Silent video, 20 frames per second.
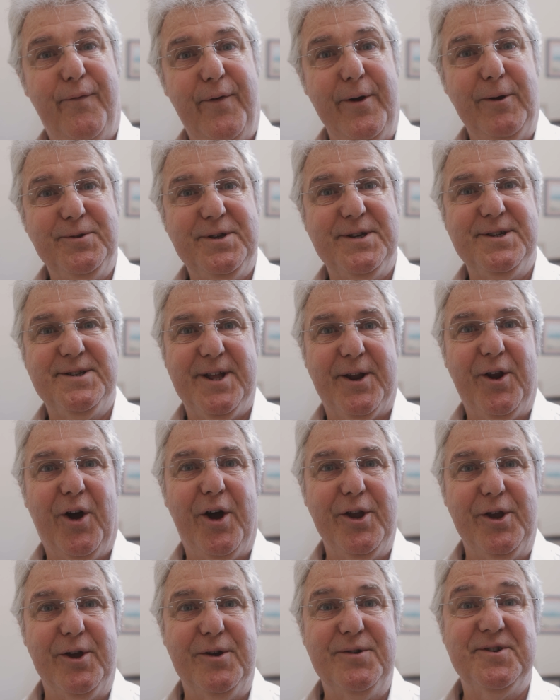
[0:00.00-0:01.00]
filters that
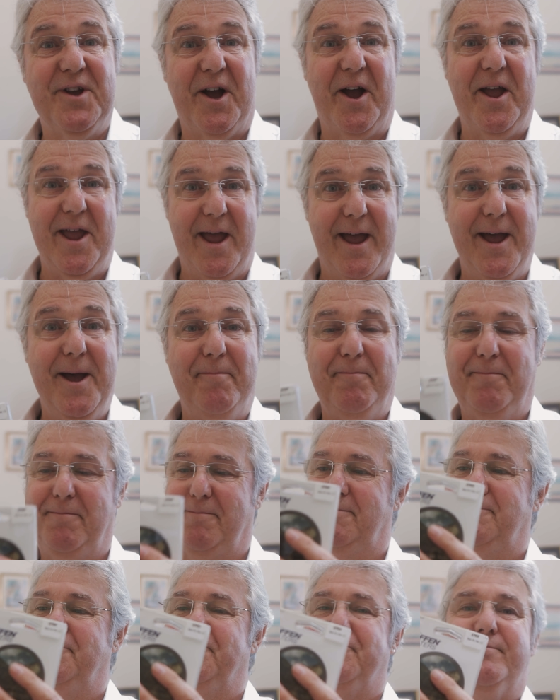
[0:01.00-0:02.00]
I use are here.
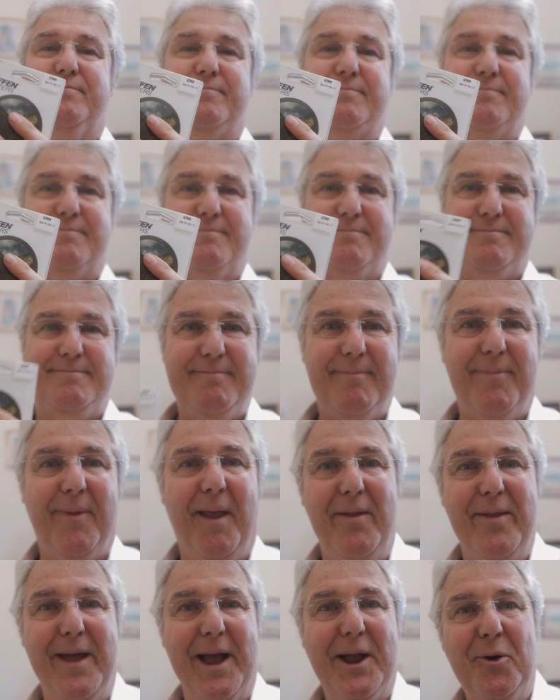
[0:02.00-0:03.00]

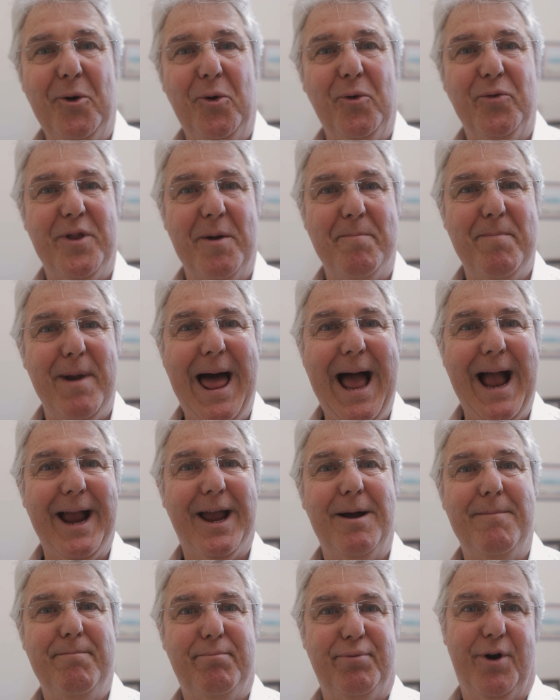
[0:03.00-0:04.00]
They're called the
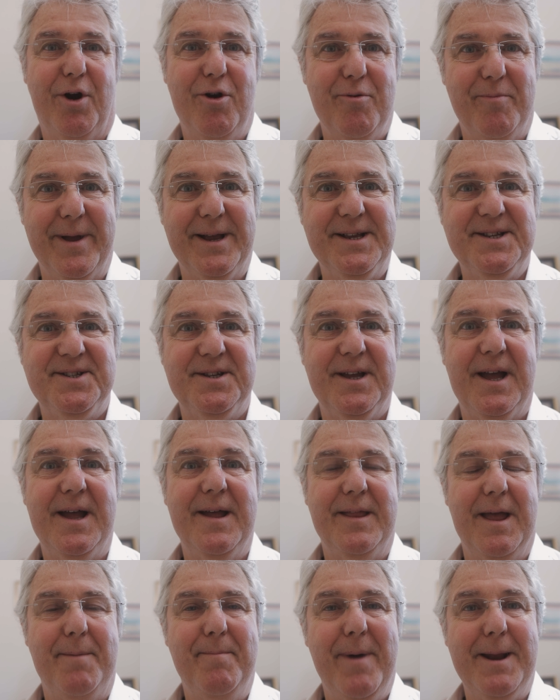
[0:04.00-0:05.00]
Black Pro-Mist.
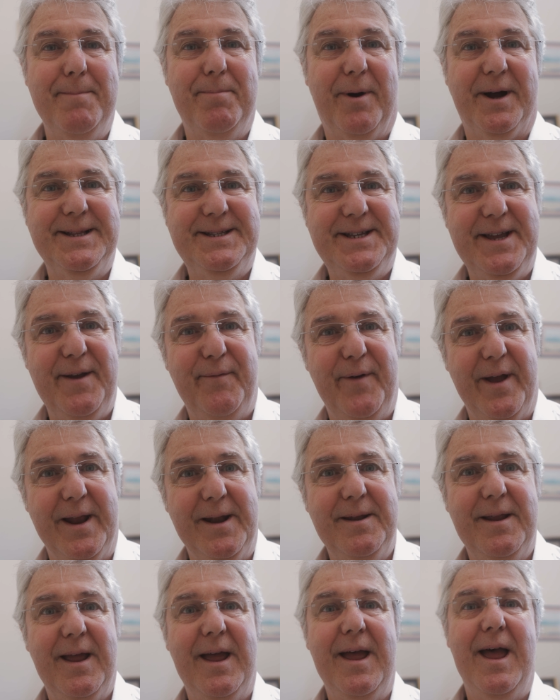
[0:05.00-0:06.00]
They're made by
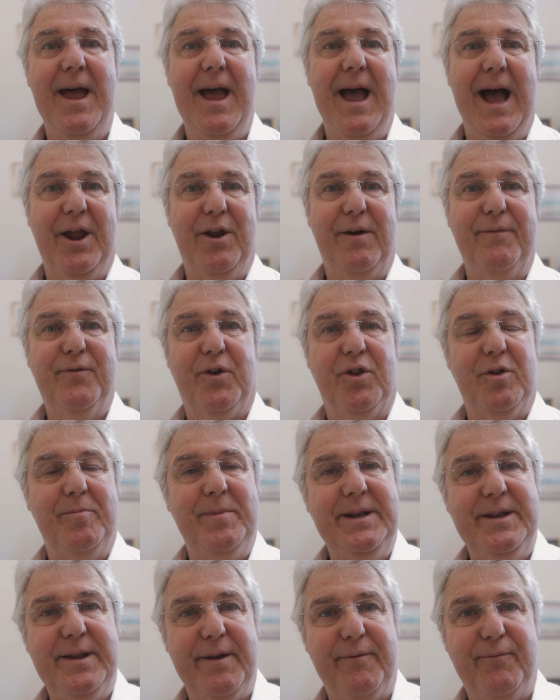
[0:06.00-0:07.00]
Tiffen, and I've got
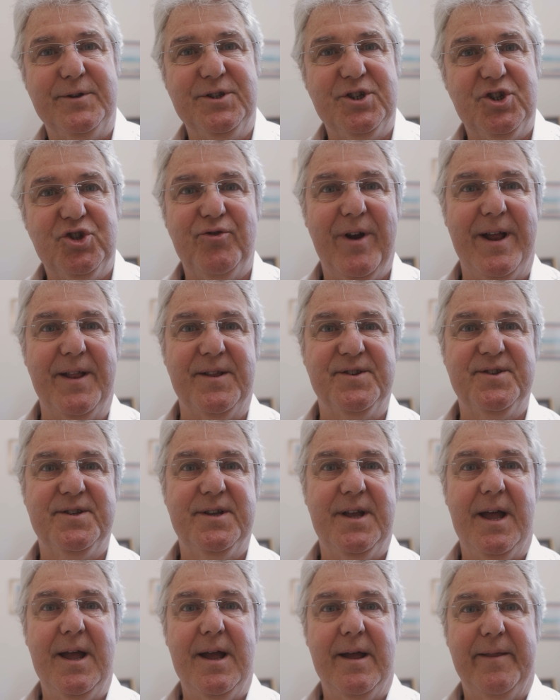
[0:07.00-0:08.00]
them in different
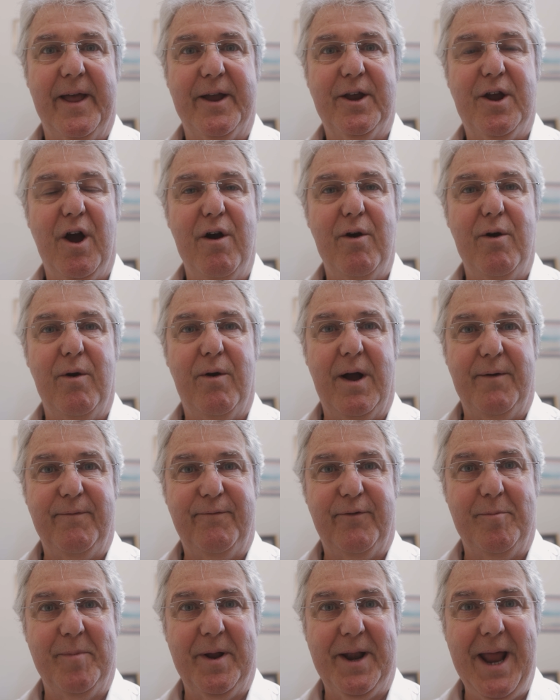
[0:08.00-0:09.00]
strengths. They go
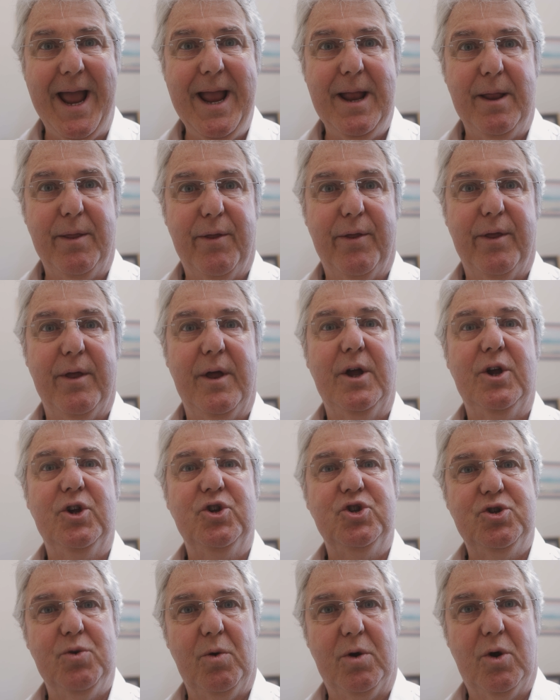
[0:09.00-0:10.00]
from an eighth
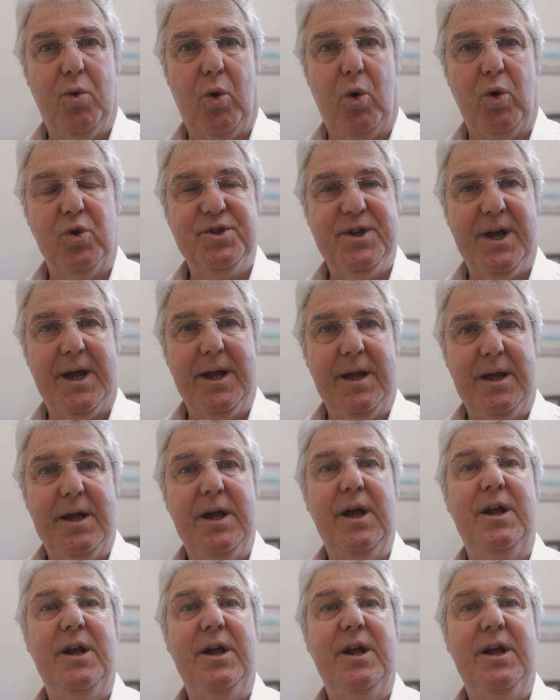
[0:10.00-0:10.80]
to a quarter